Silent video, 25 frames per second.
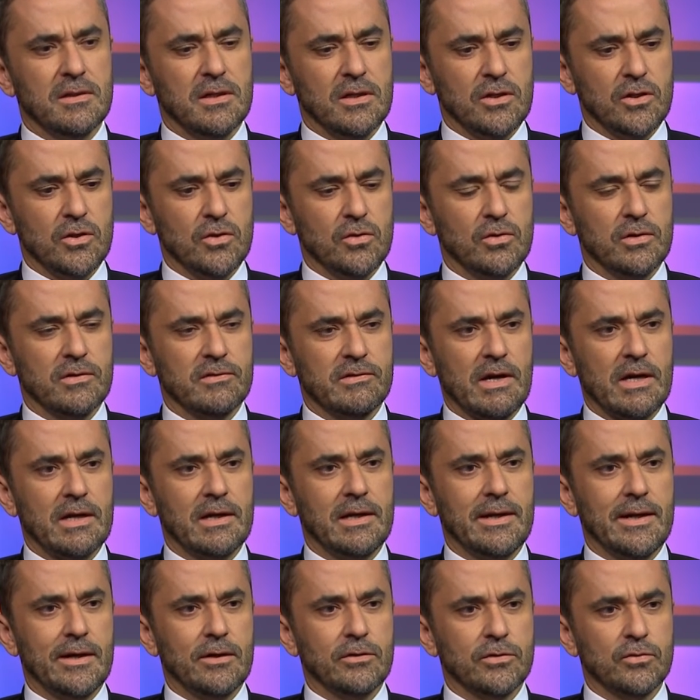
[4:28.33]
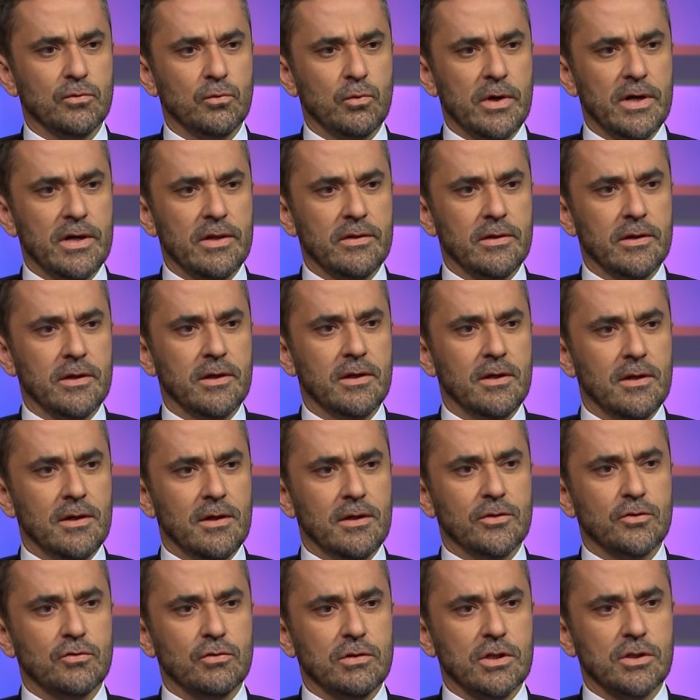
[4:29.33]
They knew exactly how to wear the
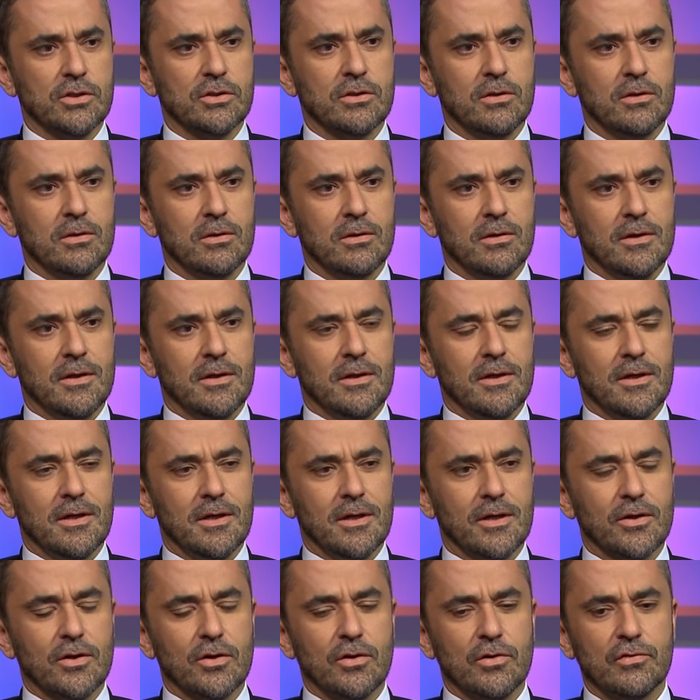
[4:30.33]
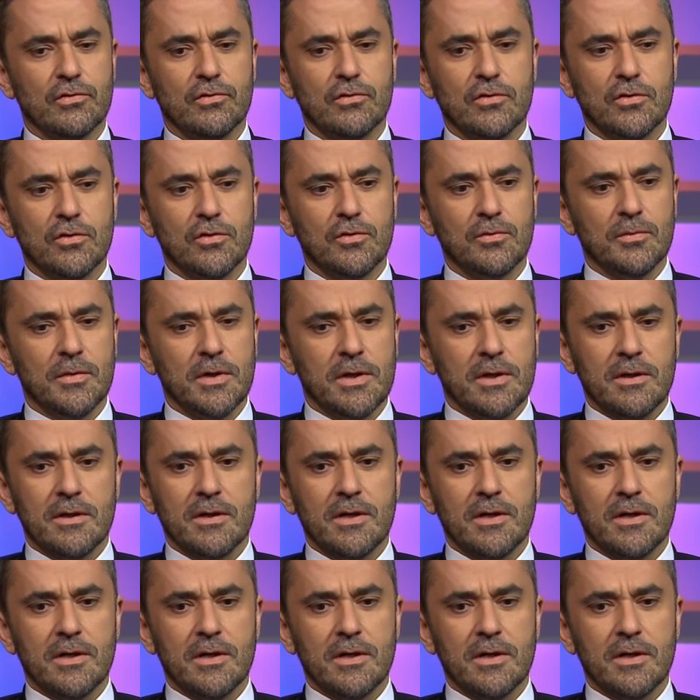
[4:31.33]
traditional costume.